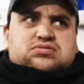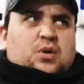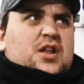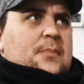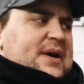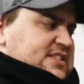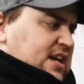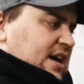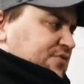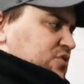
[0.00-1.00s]
One of the best
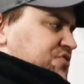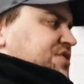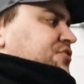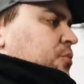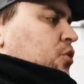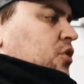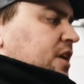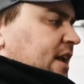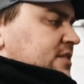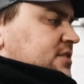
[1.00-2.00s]
I've used is from Water
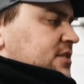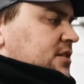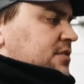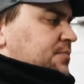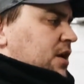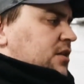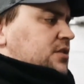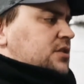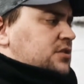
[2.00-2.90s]
Glands, but